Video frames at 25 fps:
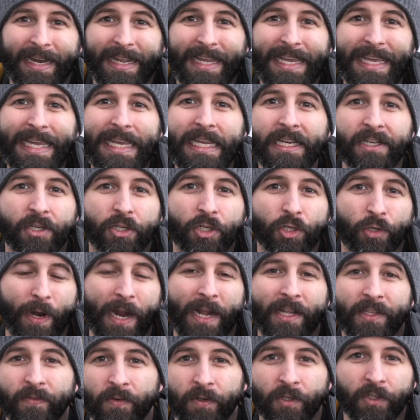heat
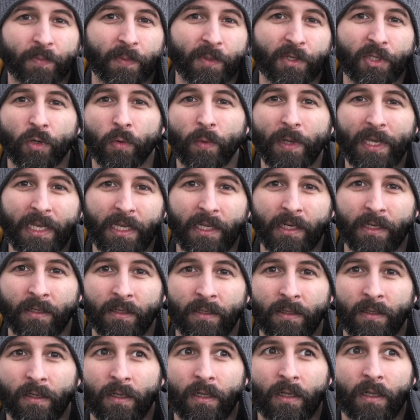transfers
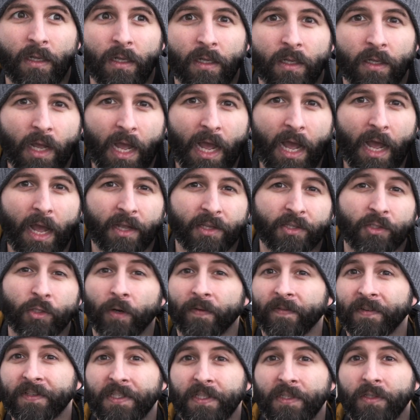between
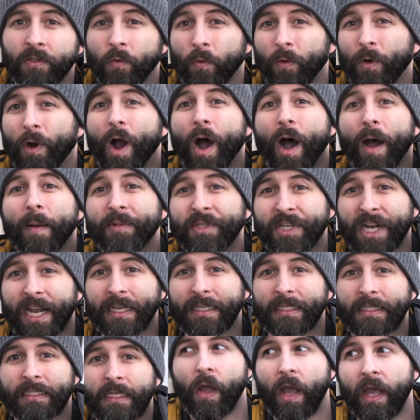surfaces or
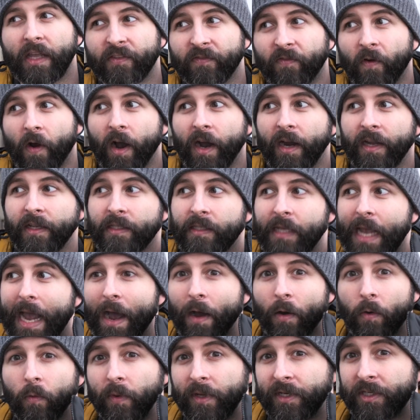objects. As far as
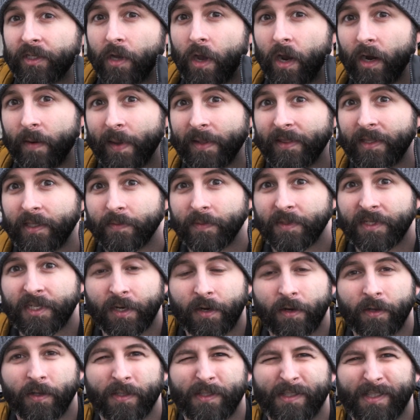how we talk about these
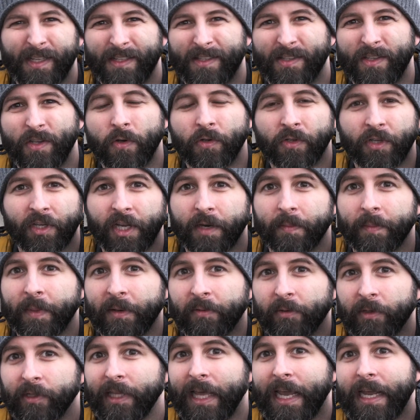materials, it's usually going to be
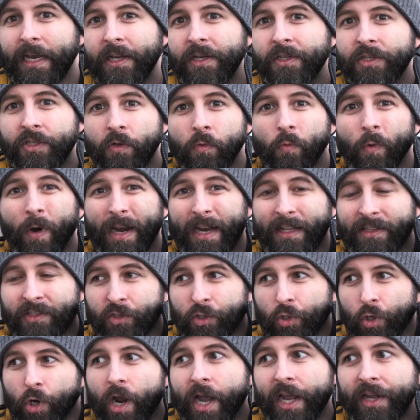relating to what it's
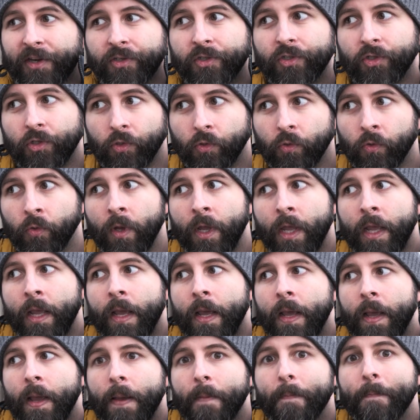trying to
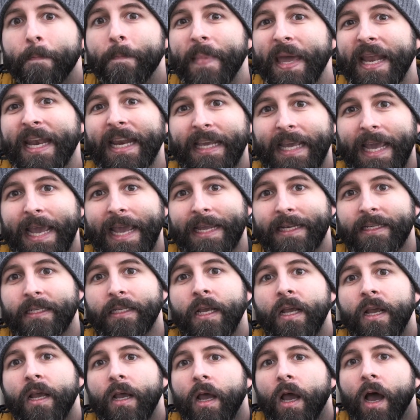mitigate
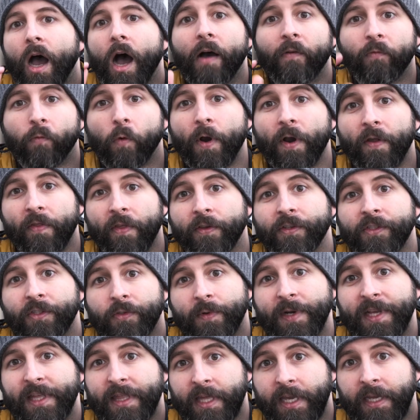of one of those
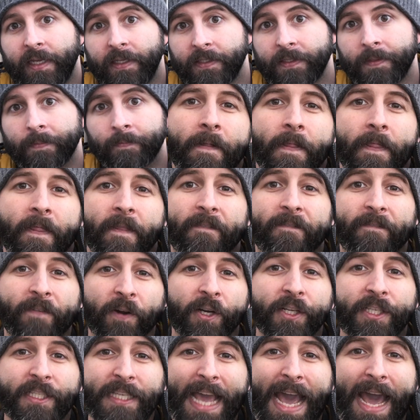three things. The
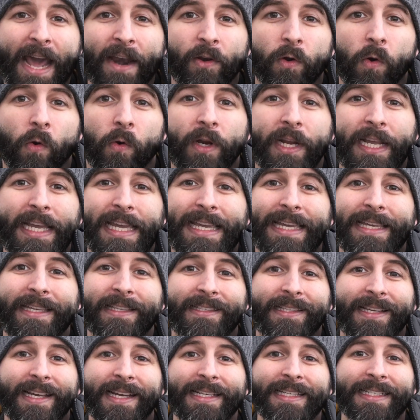first category
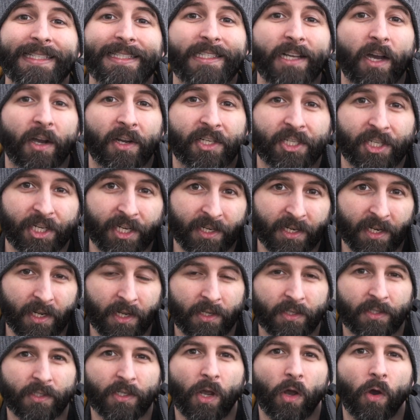is conduction.
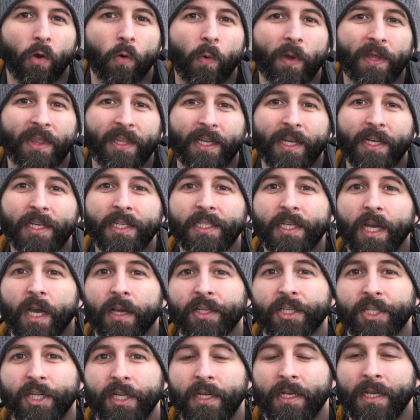So with
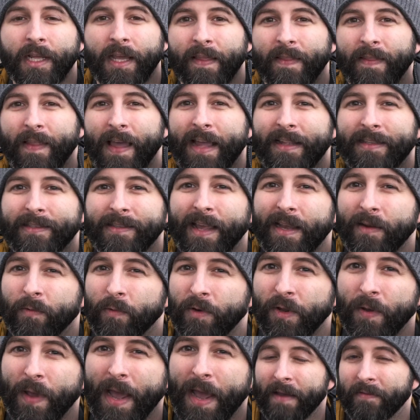conduction, that's like
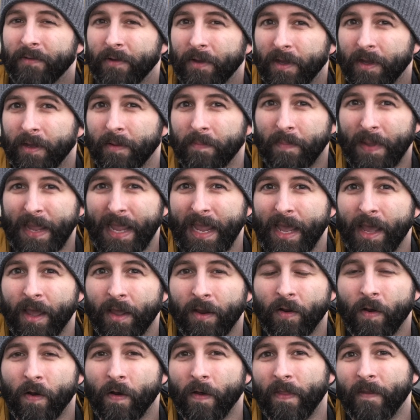when you a
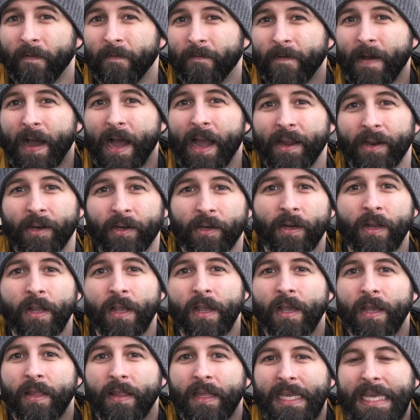pan on the fire,
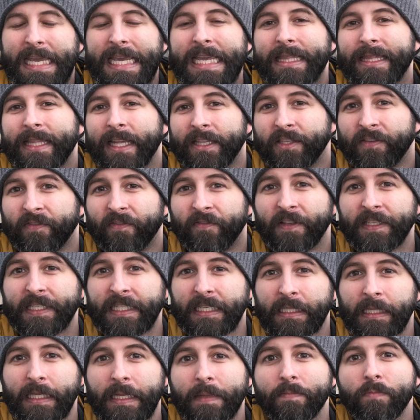the heat that's
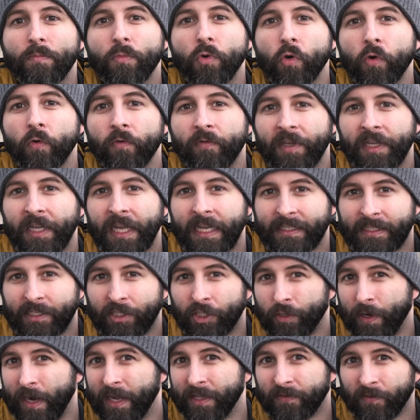physically moving as it
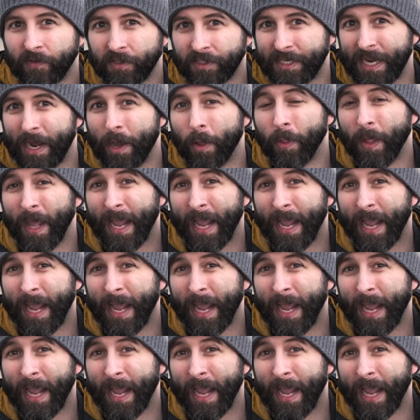transfers down the